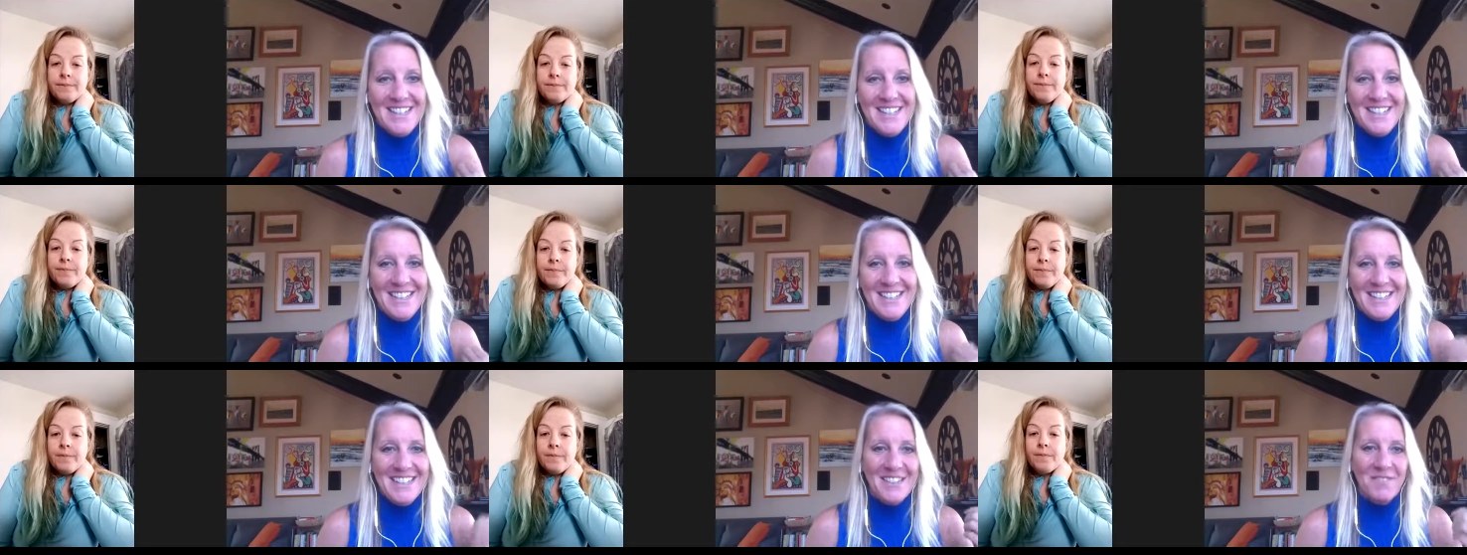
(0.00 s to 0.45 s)

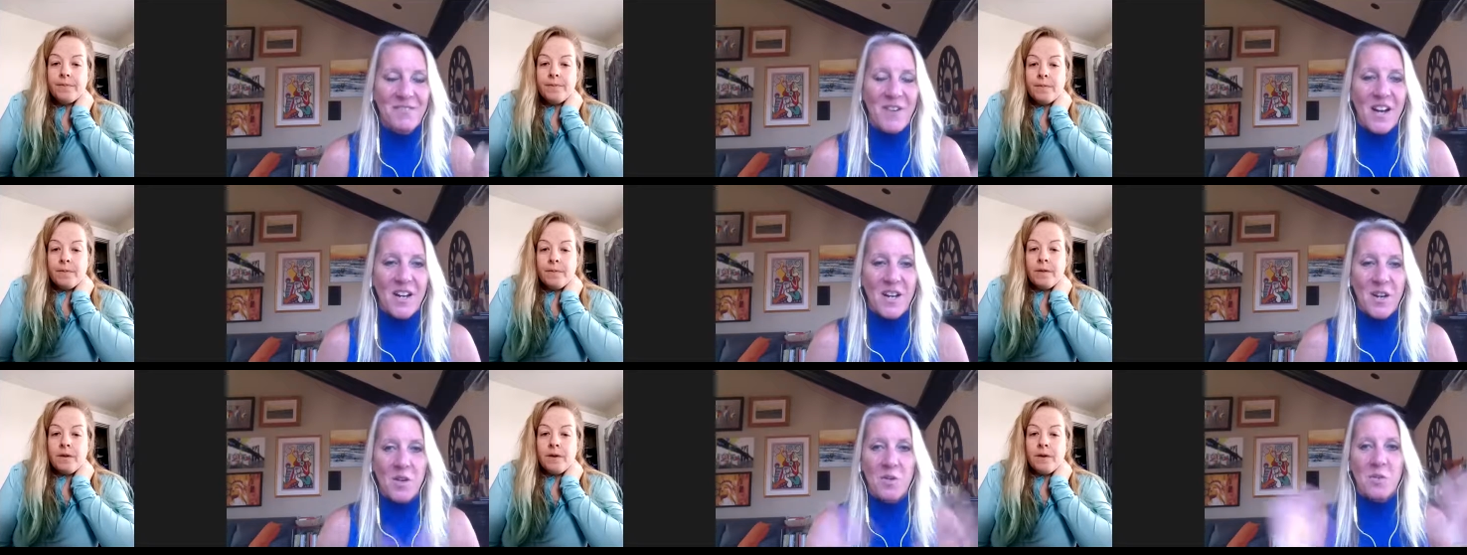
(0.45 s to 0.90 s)
Speaker 1: If I
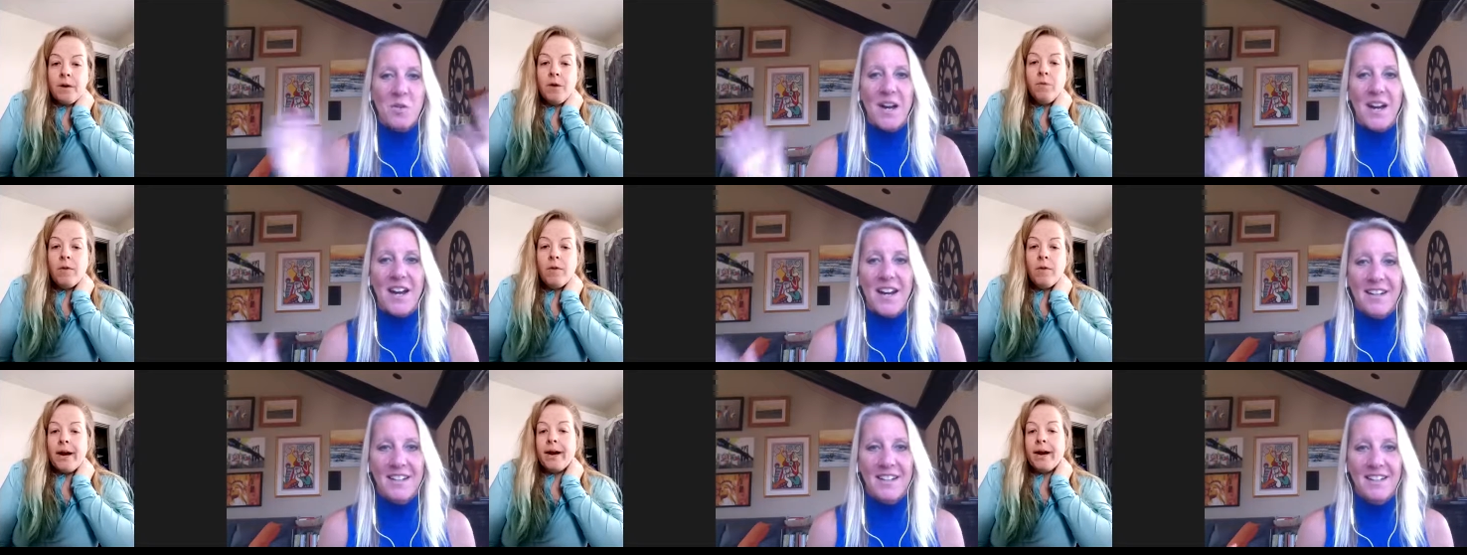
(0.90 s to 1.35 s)
go
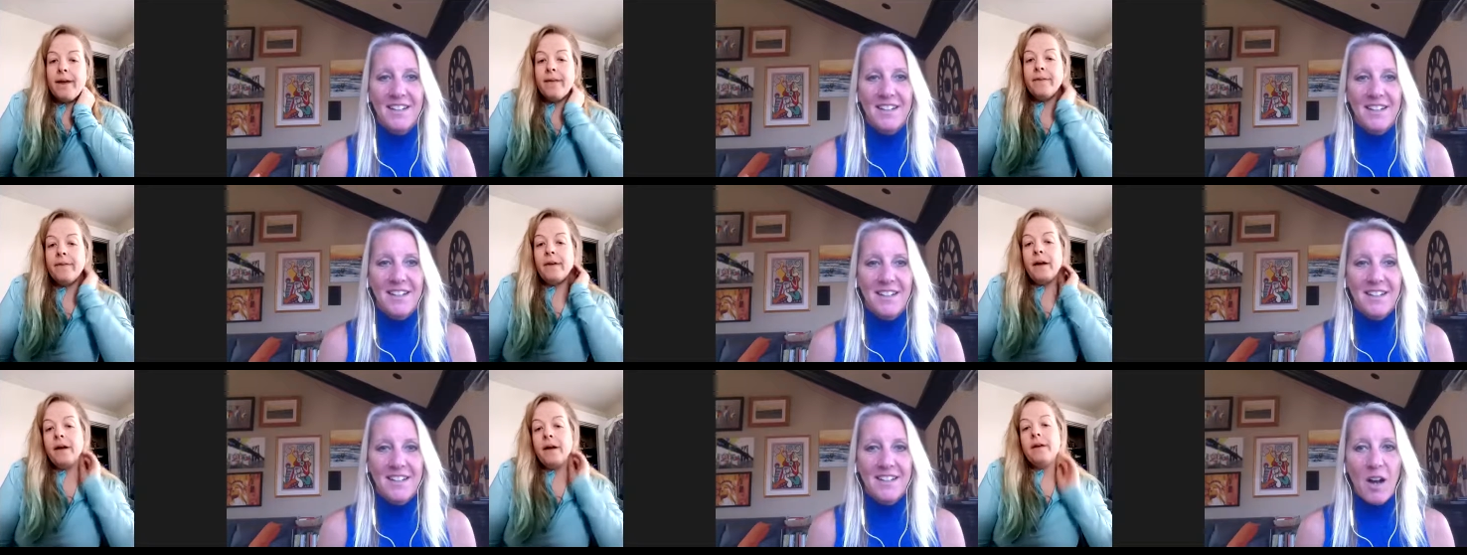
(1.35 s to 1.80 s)
away,
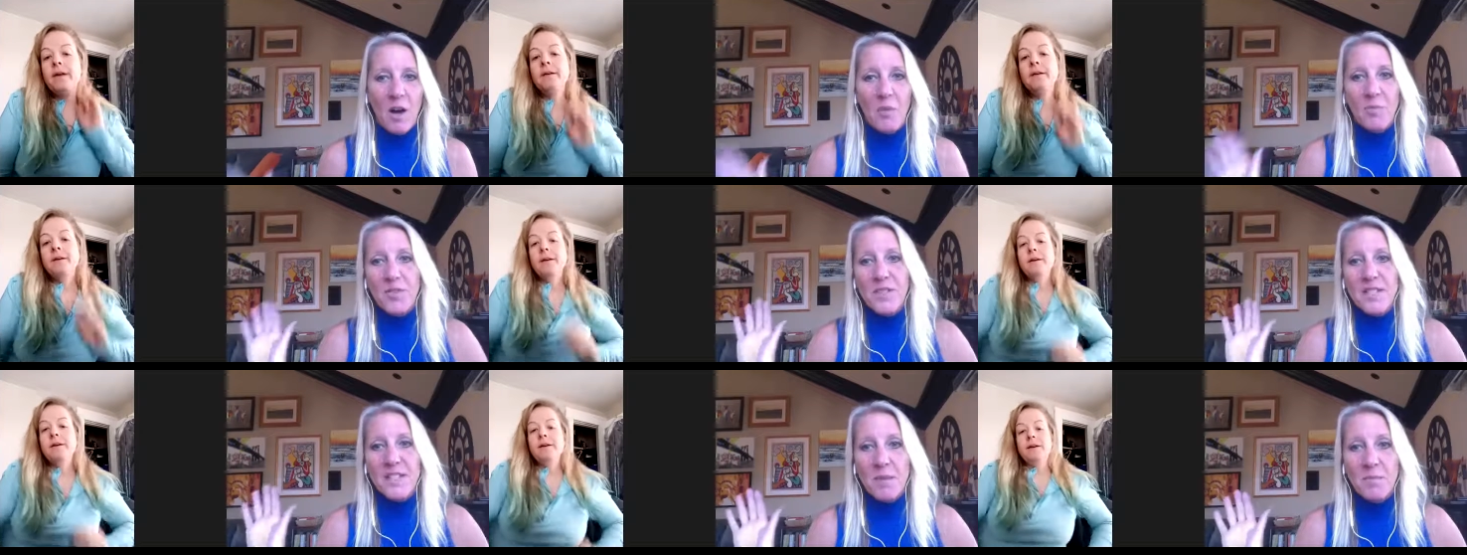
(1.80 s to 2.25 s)

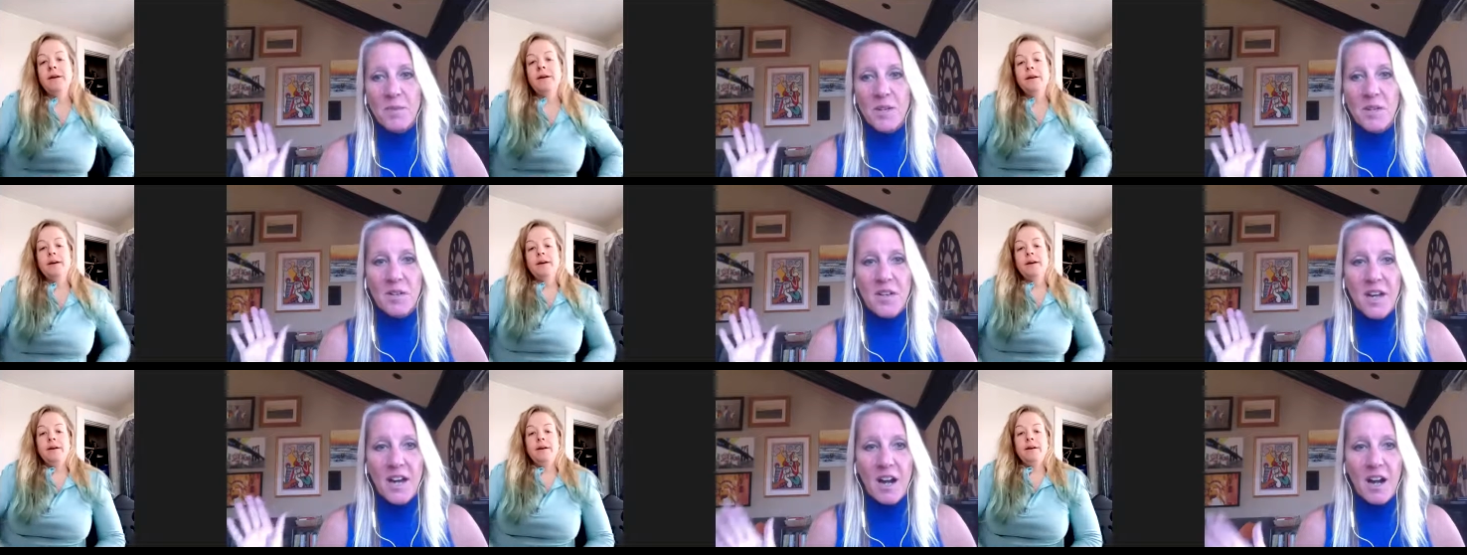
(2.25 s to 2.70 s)
hopefully somebody
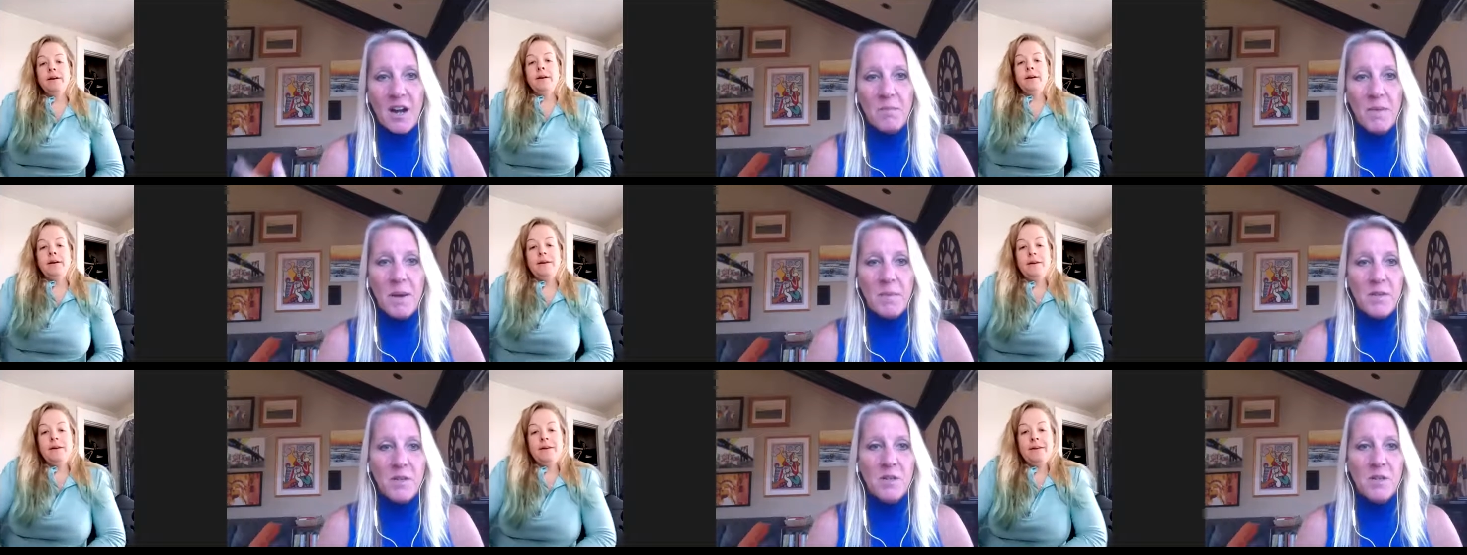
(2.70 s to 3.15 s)
will care.
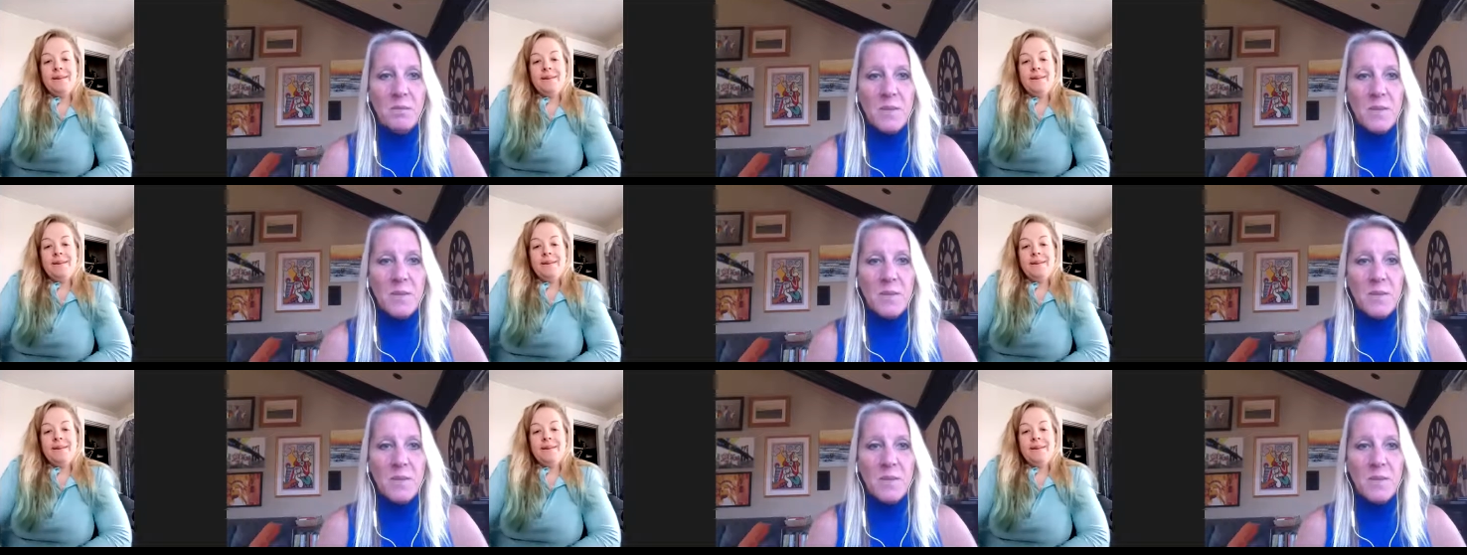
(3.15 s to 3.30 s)
Maybe you'll